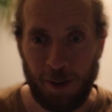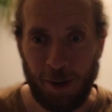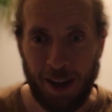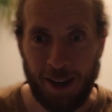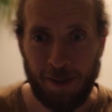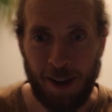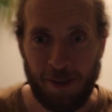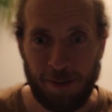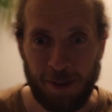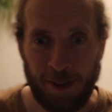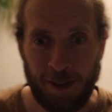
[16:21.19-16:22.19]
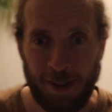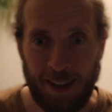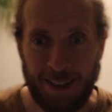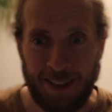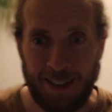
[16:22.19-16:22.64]
we kind of have
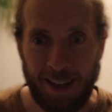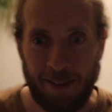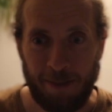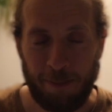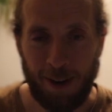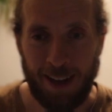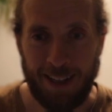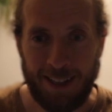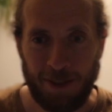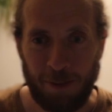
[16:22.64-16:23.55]
a safe place